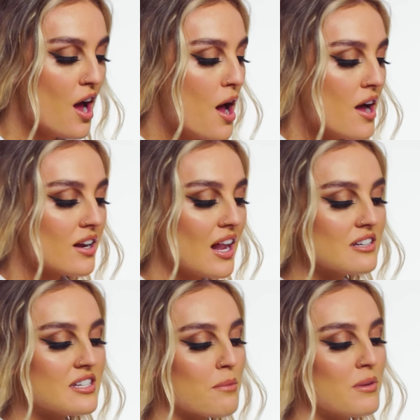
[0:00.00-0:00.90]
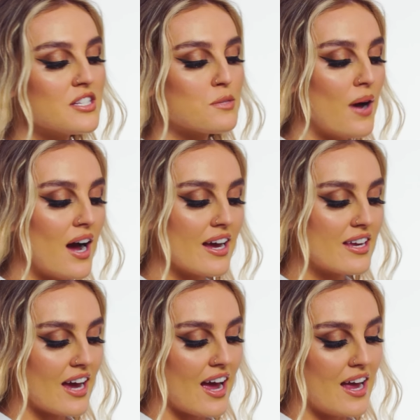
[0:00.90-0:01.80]
at that. Classic mince pie,
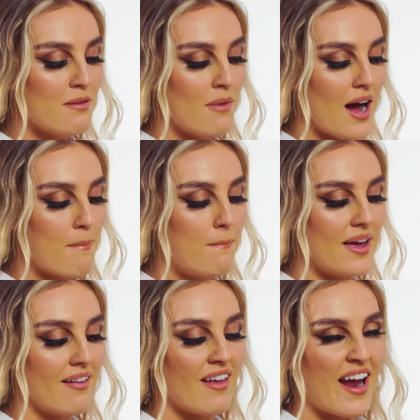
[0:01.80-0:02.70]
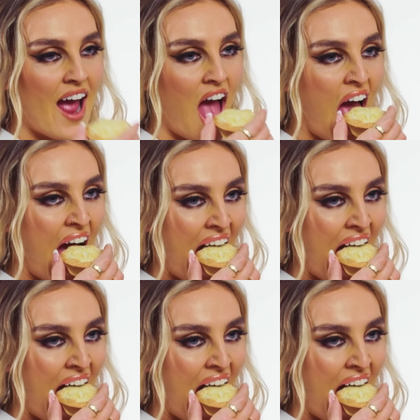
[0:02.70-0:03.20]
get in my belly. Mm, mm,